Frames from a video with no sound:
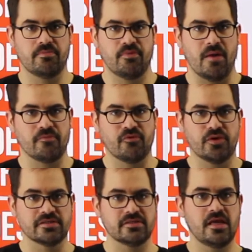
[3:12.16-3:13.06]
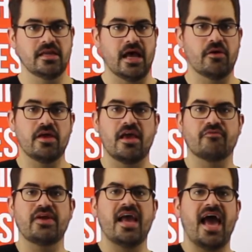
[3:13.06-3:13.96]
problem for us. Now,
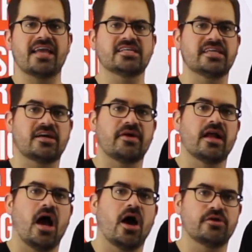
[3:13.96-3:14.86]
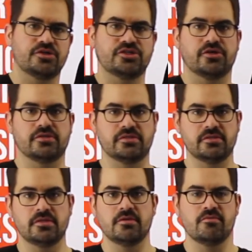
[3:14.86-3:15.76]
if we had to decorate 100 shirts
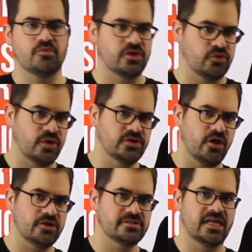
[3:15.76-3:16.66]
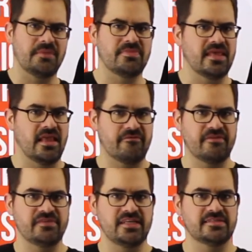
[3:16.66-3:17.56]
with a $22 setup, and then that
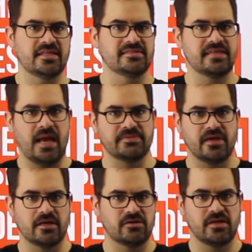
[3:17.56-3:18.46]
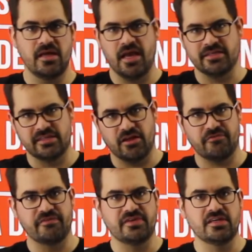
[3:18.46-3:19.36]
15 cents times 100 is another
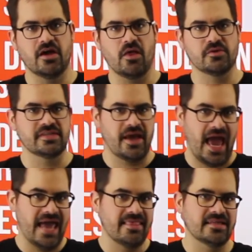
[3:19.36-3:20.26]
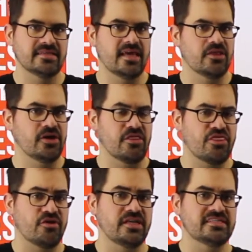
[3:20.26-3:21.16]
$15 there. Add that together, you get
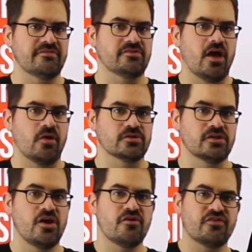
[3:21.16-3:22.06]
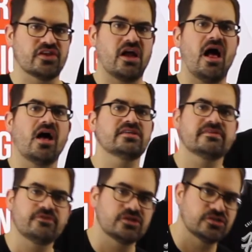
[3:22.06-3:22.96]
$37 for the cost
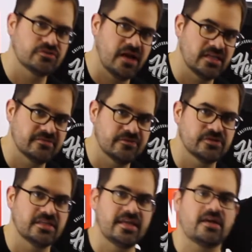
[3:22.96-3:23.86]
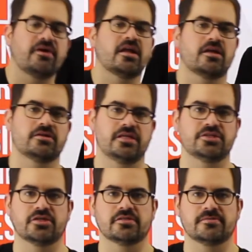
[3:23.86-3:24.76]
of your transfers to decorate 100
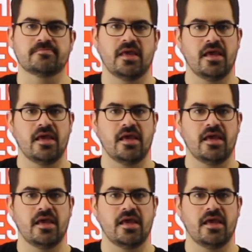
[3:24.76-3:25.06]
t-shirts.